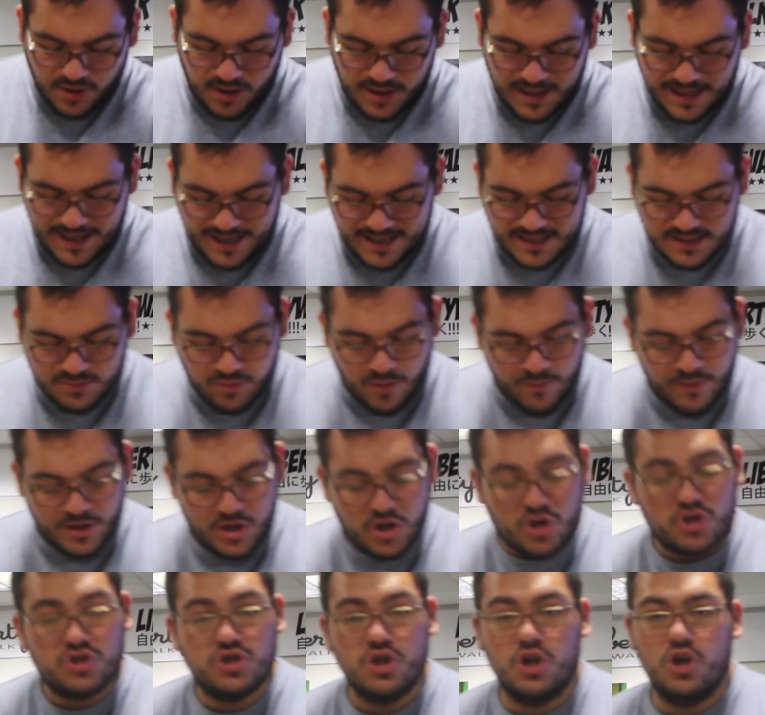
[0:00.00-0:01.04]
not least, when we
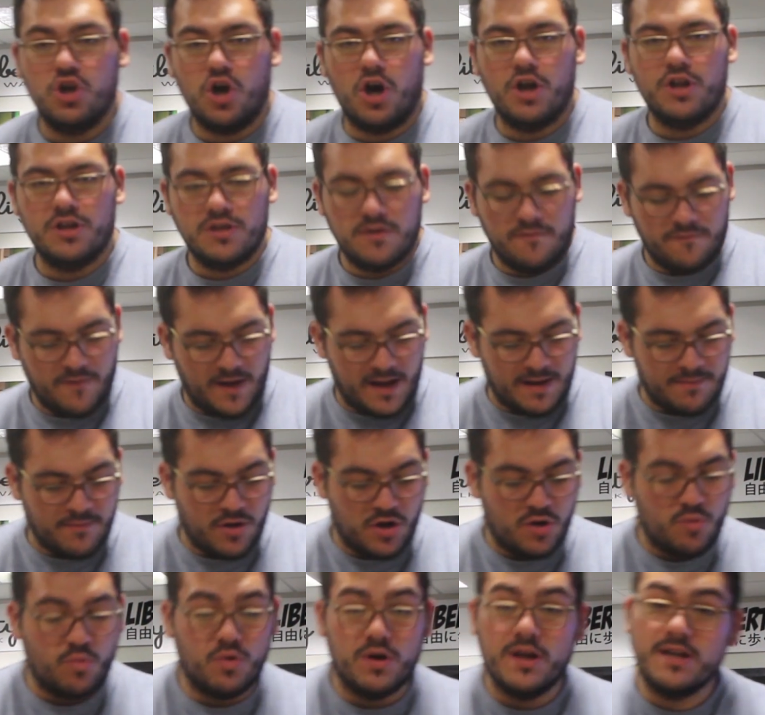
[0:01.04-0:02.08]
looked at a lot of the
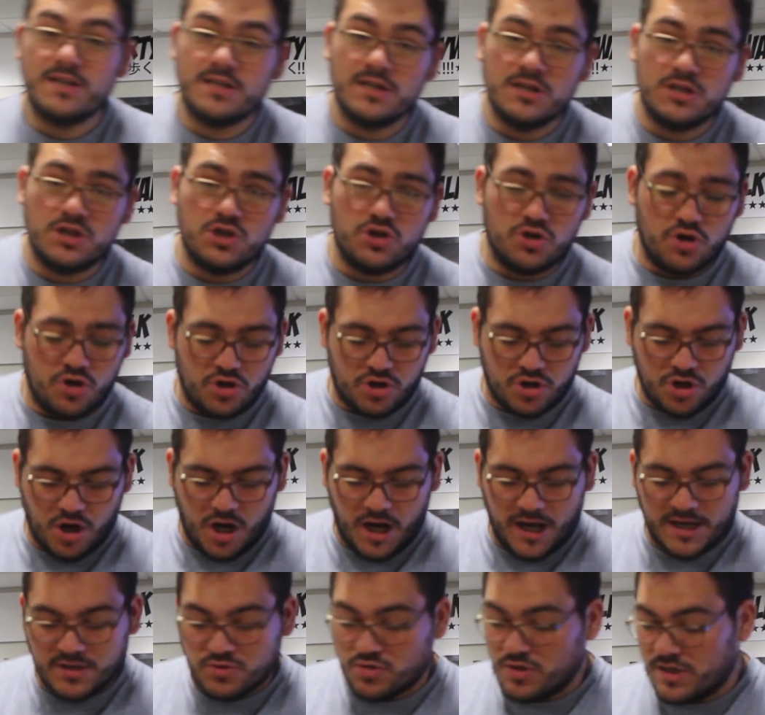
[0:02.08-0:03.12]
development, we listened to you
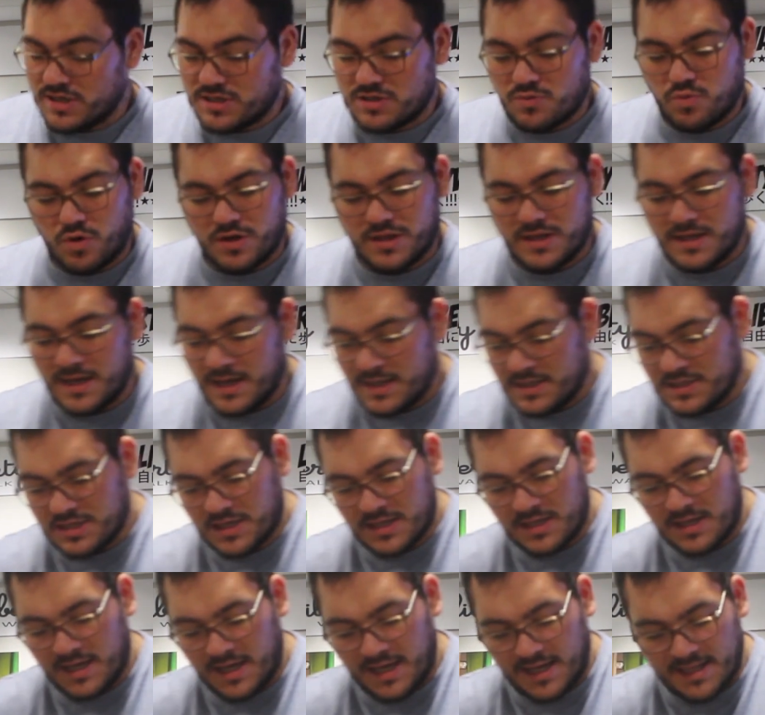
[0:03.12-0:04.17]
guys, we listened to what the
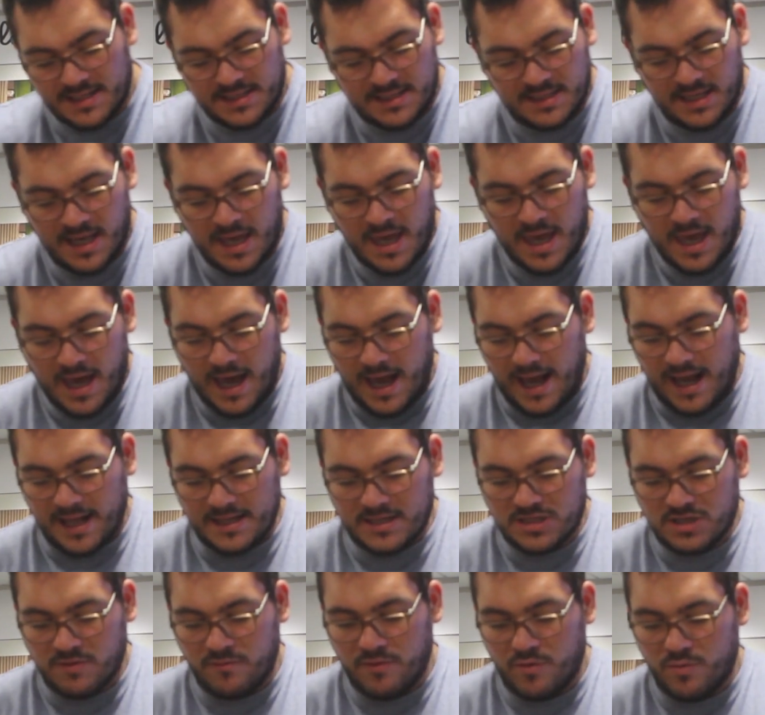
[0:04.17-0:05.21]
engine needs,
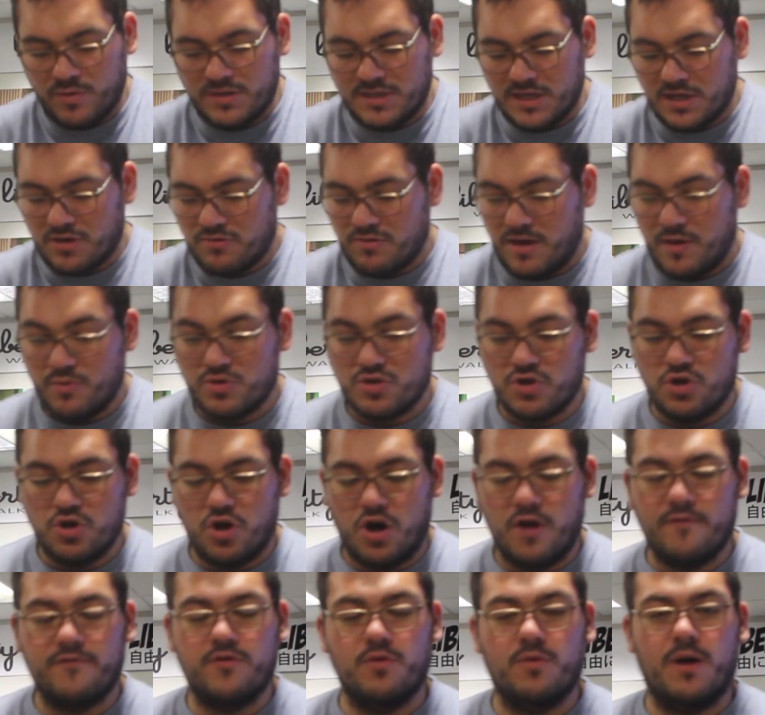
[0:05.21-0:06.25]
and something we did create, which a
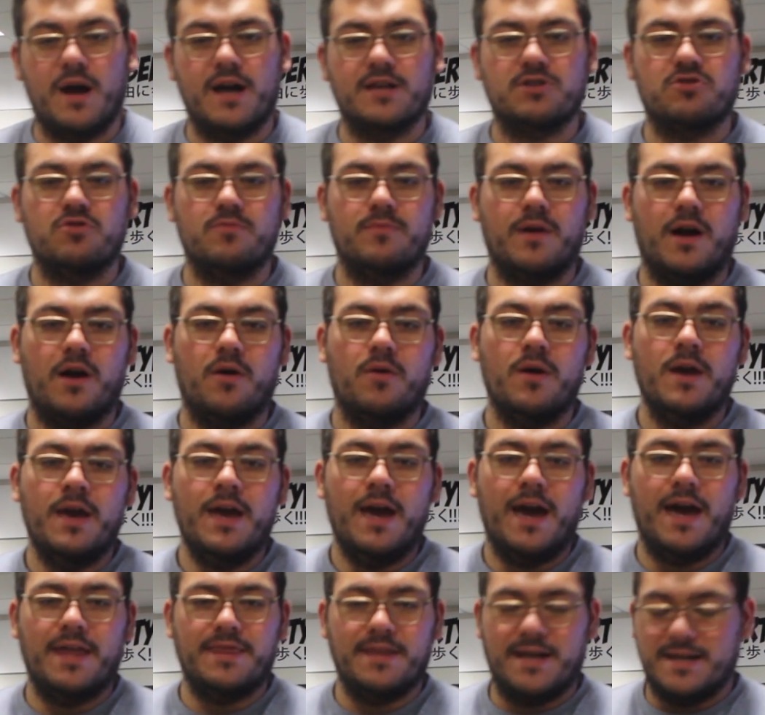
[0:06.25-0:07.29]
lot of you are asking about,
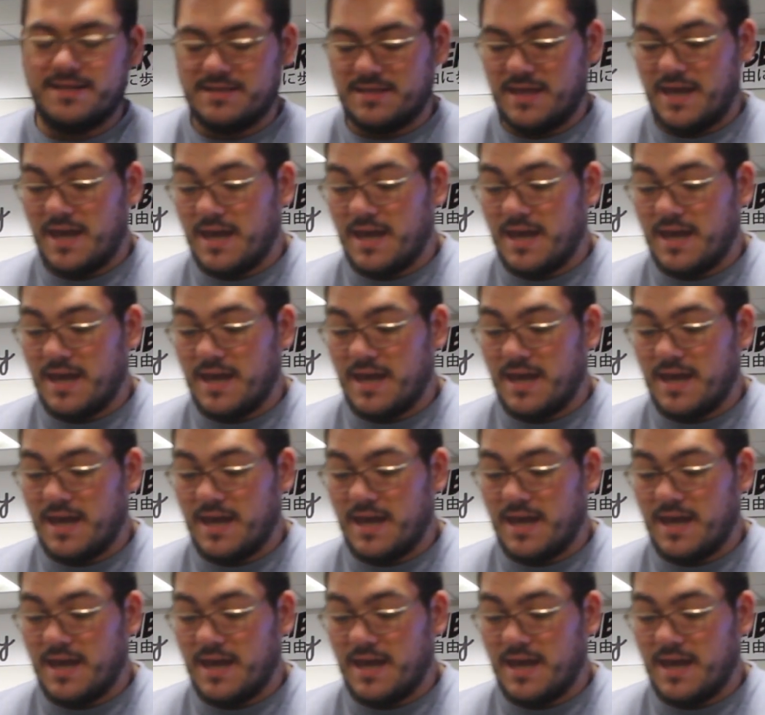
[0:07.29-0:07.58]
and that's the